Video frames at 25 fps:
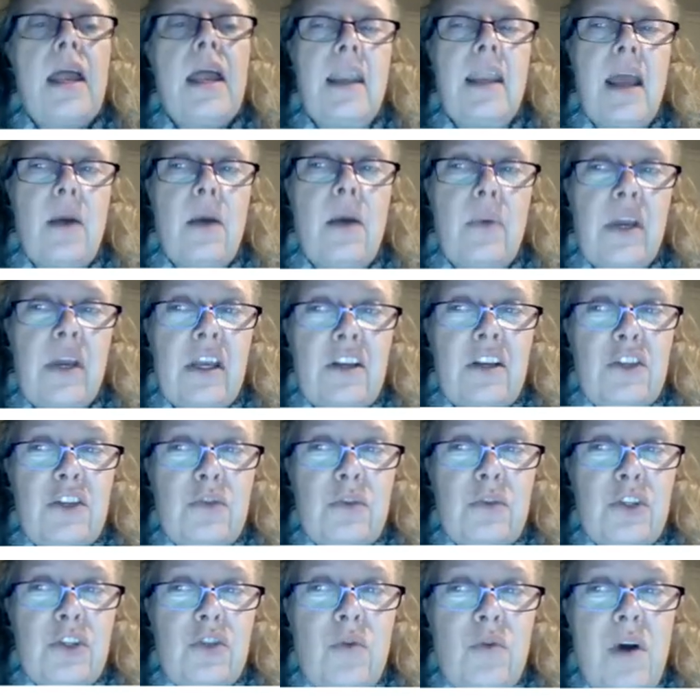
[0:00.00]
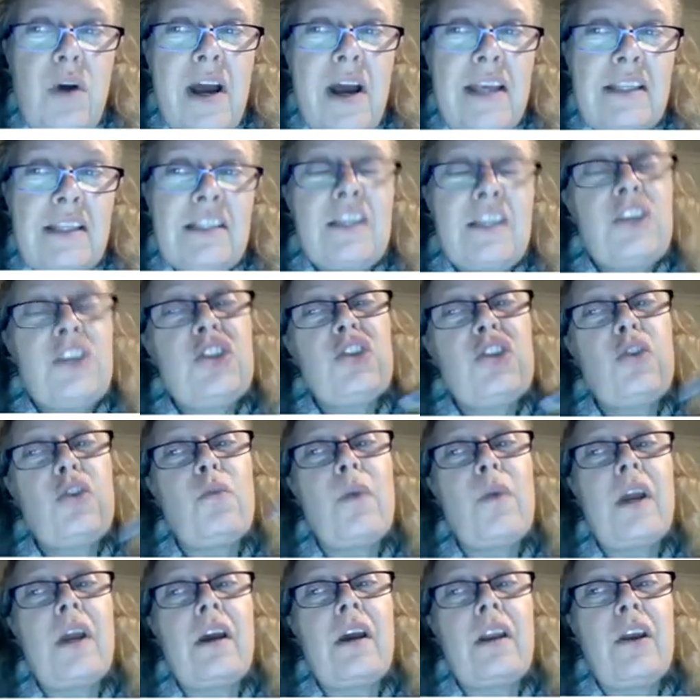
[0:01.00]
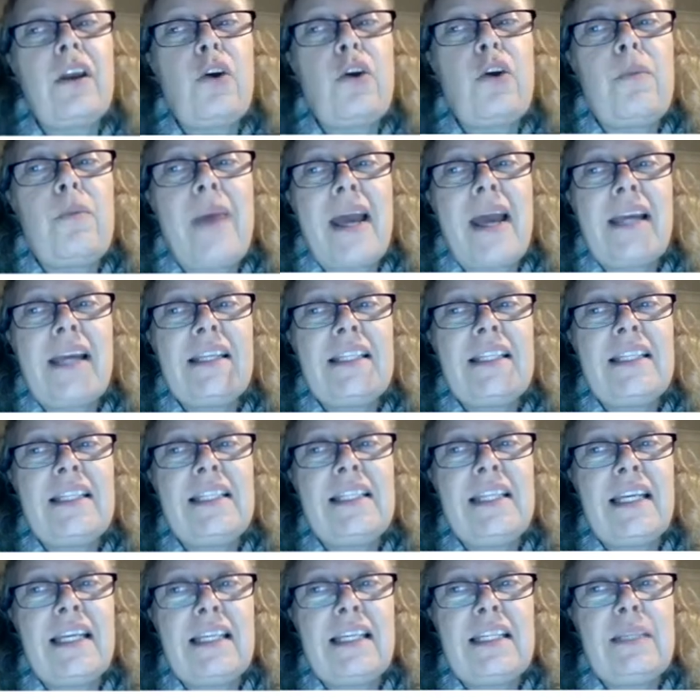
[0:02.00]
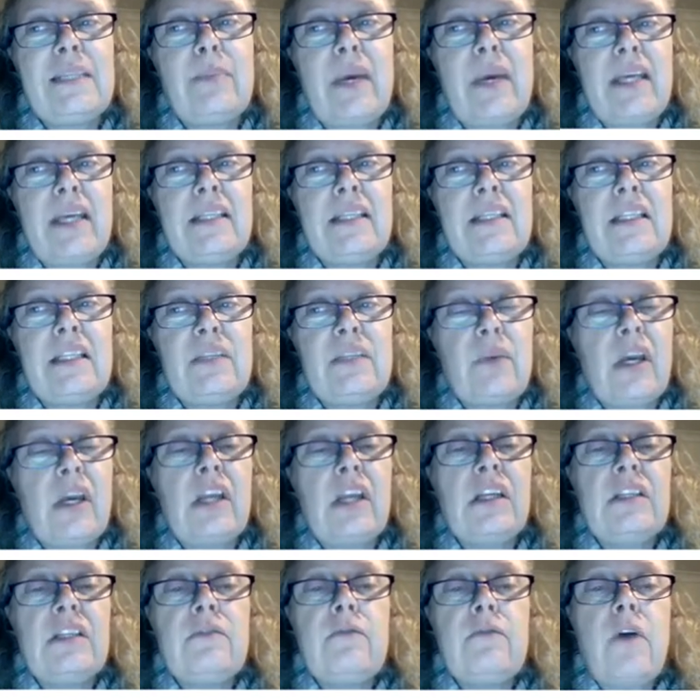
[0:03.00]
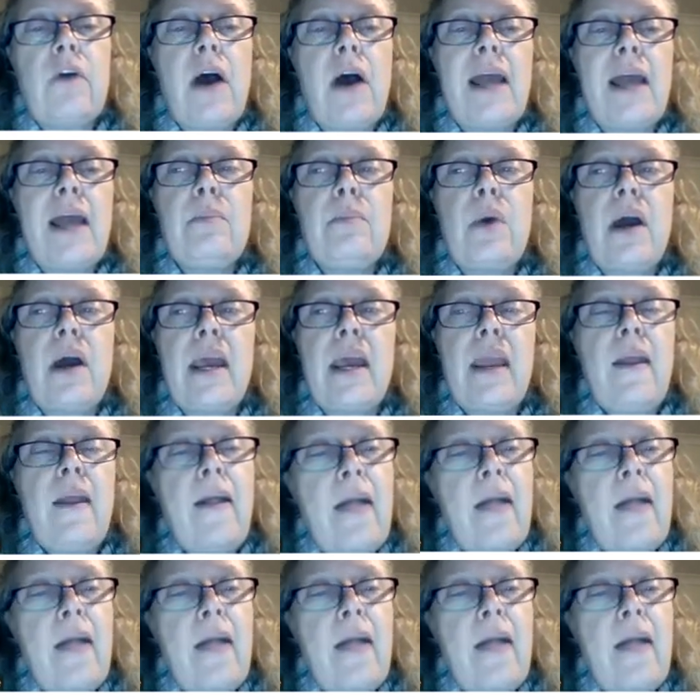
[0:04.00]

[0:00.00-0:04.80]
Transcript: Now we're going to do it twice, so we're going to go back 6 spaces. We're going to divide by